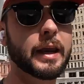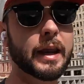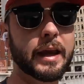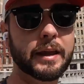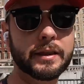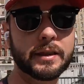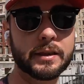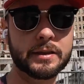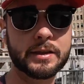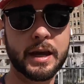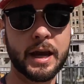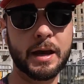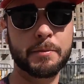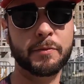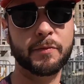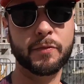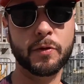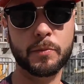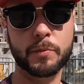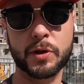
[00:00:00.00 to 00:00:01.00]
at the time
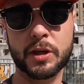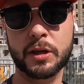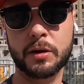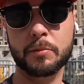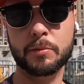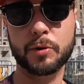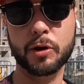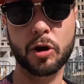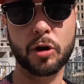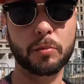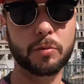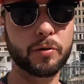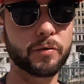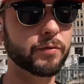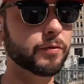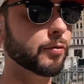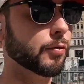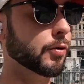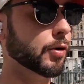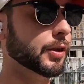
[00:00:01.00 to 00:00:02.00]
of it being built,
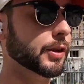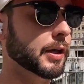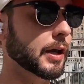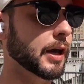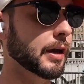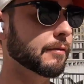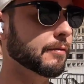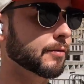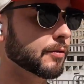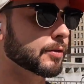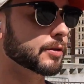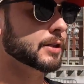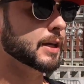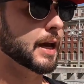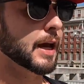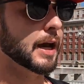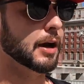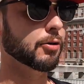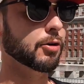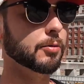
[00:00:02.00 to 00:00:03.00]
before the Eiffel
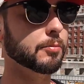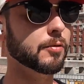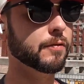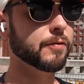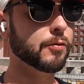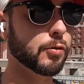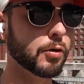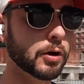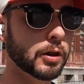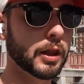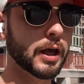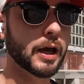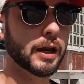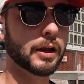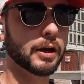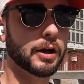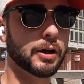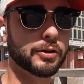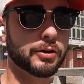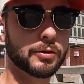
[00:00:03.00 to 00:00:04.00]
Tower, before a lot
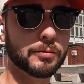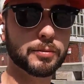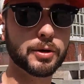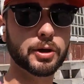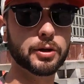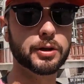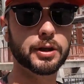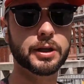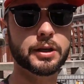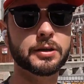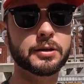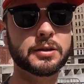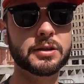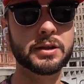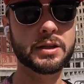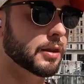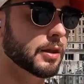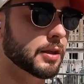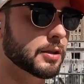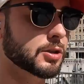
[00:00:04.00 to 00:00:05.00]
of other buildings,
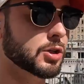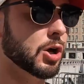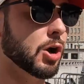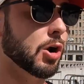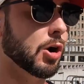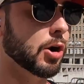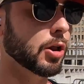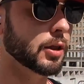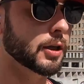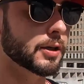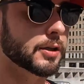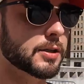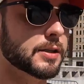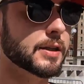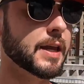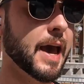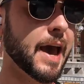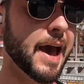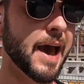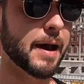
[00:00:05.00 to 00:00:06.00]
the tallest
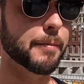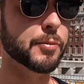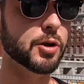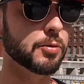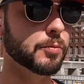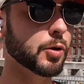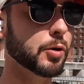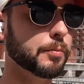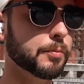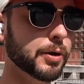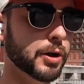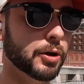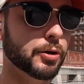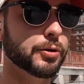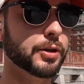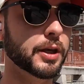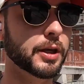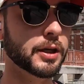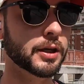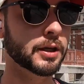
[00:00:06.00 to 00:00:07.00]
habitable
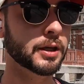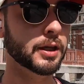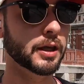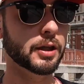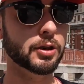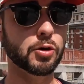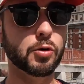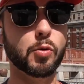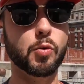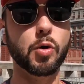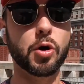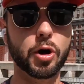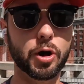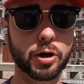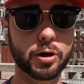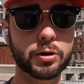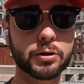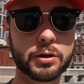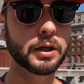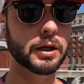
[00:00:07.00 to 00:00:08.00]
building in the
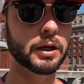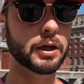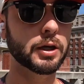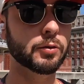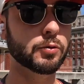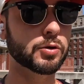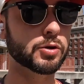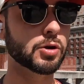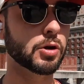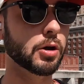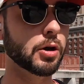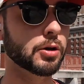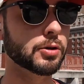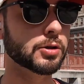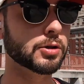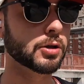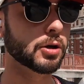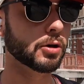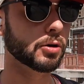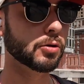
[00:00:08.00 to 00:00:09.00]
world, and it was
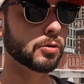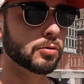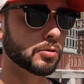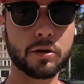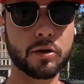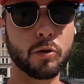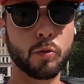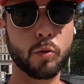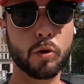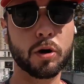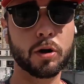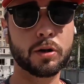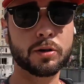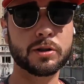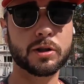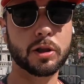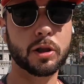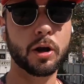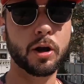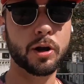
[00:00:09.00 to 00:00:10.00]
also the
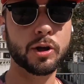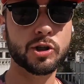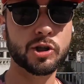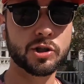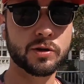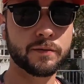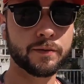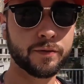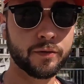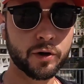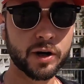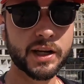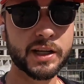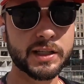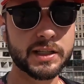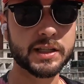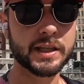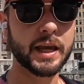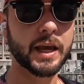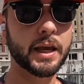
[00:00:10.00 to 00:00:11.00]
world's largest
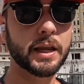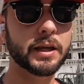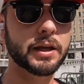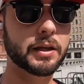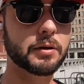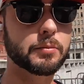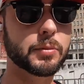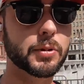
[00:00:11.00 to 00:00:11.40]
freestanding